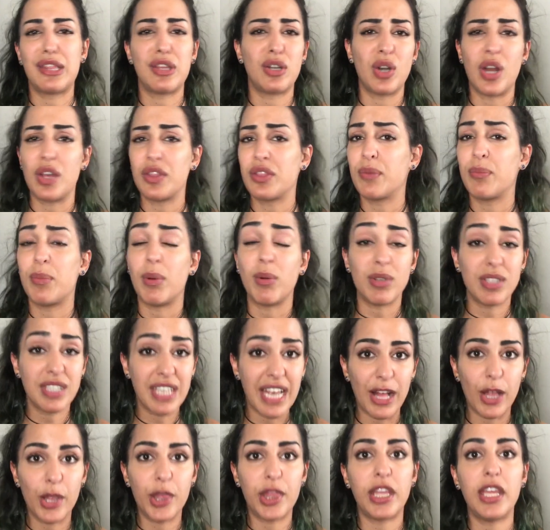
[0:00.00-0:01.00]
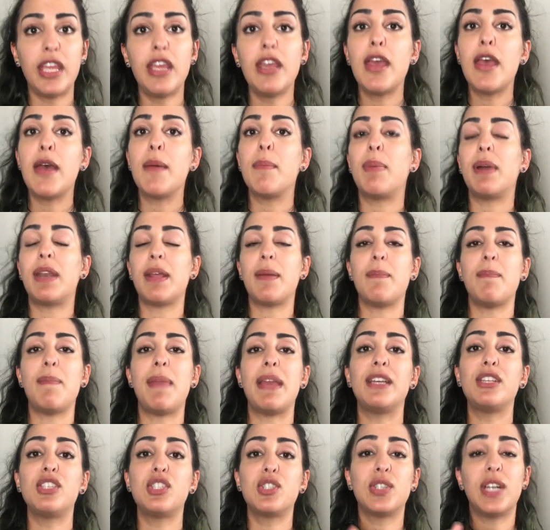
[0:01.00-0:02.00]
they're not the most healthy, but it
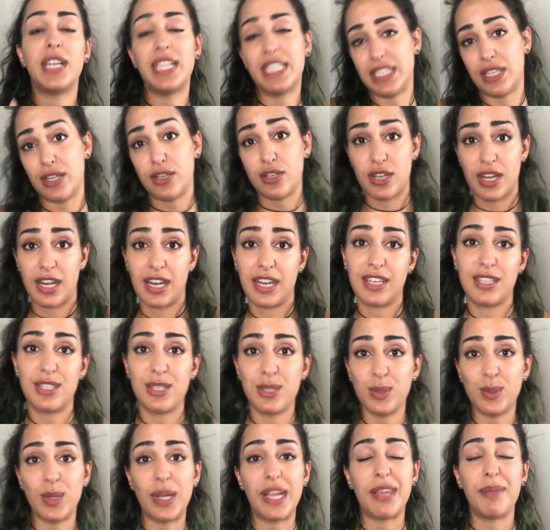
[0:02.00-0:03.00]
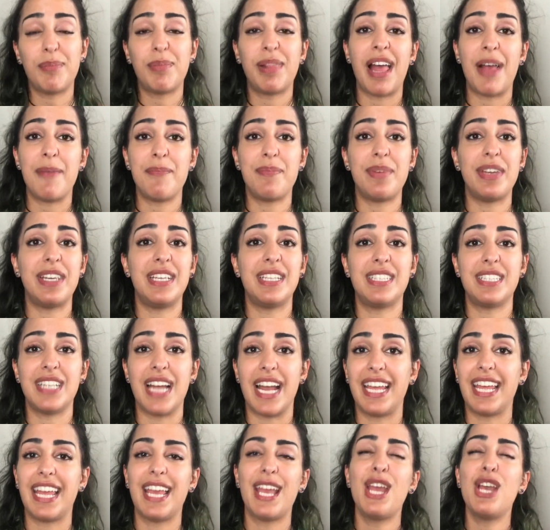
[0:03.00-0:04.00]
makes transitioning to a plant-based
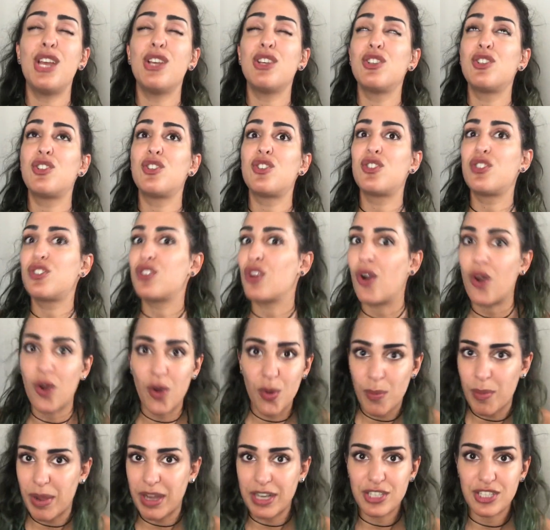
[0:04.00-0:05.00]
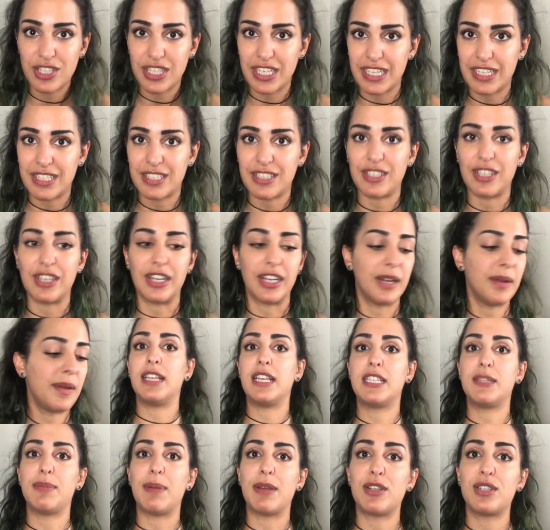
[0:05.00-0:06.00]
diet so much easier,
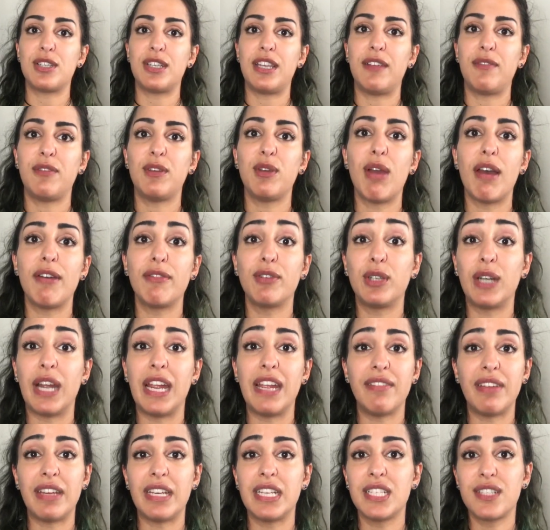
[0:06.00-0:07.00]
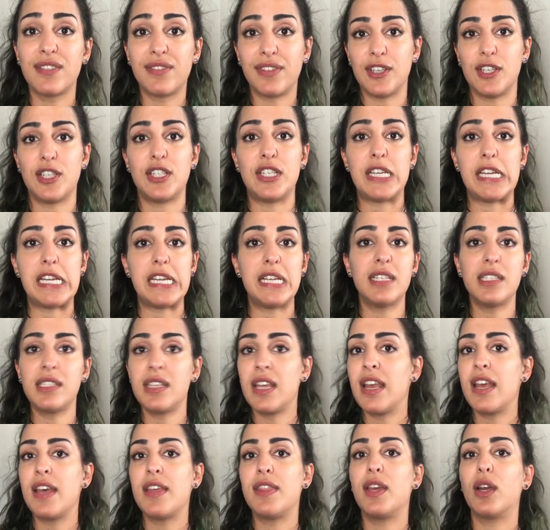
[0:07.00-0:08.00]
especially if you have cravings for cheese.
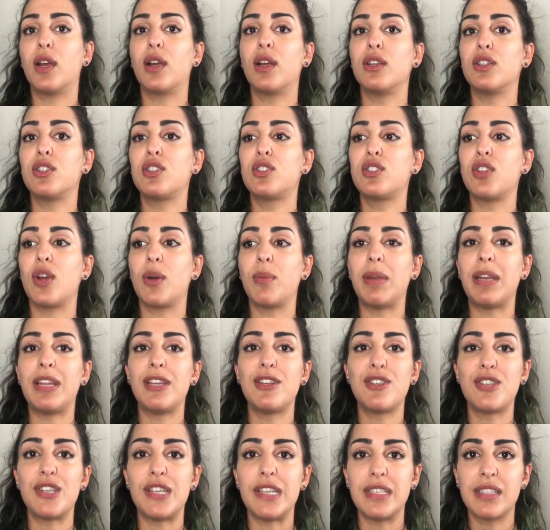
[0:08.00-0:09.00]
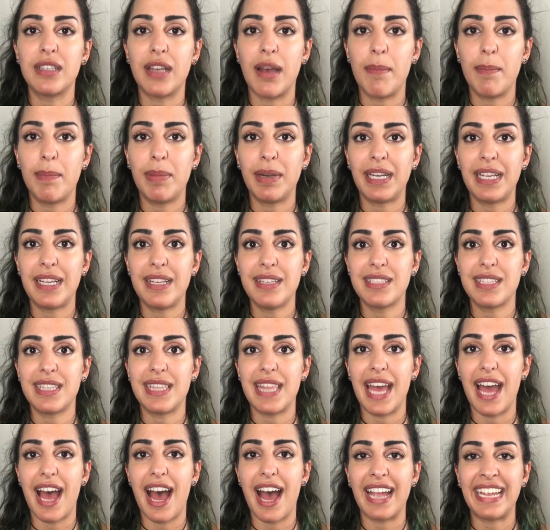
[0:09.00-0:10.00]
There are so many cheese companies
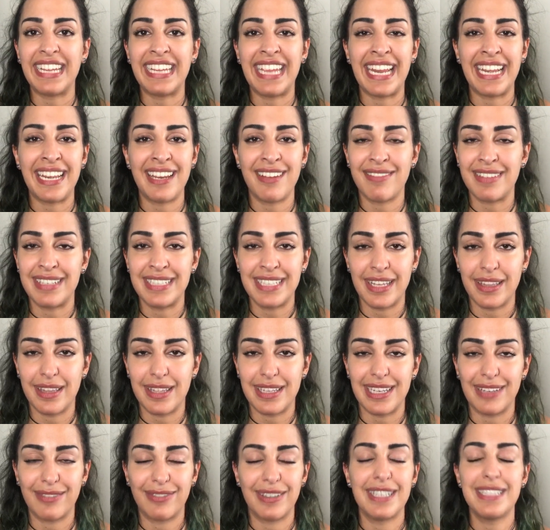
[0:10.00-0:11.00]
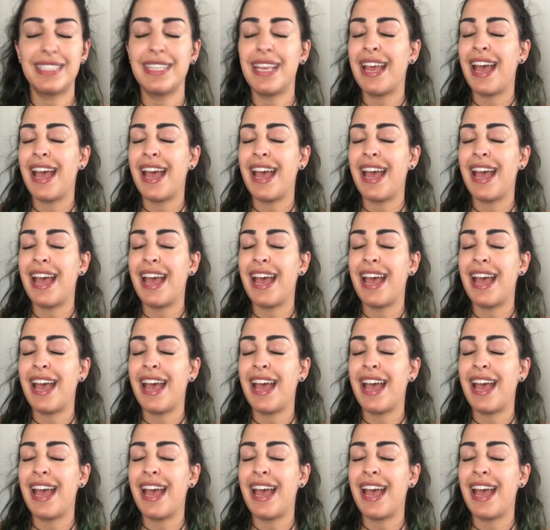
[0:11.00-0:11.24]
that I can't even tell the difference.